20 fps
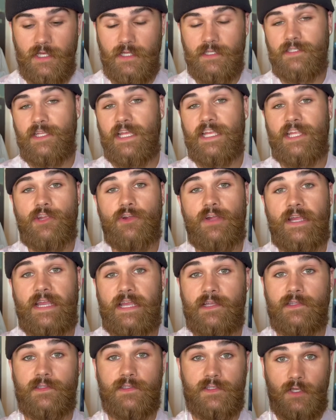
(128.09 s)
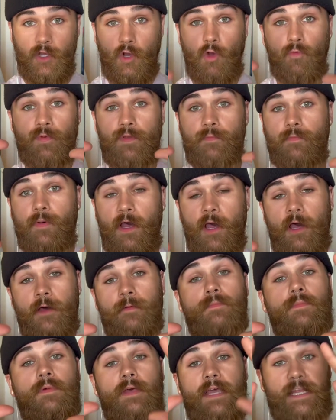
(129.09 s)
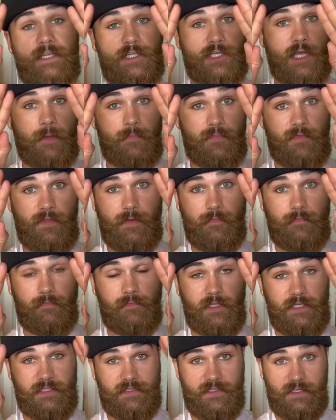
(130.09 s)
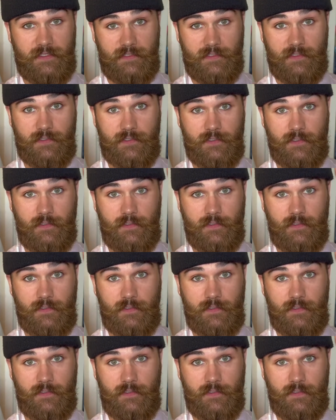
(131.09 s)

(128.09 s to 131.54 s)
take your hands, open palm, and cup them like this.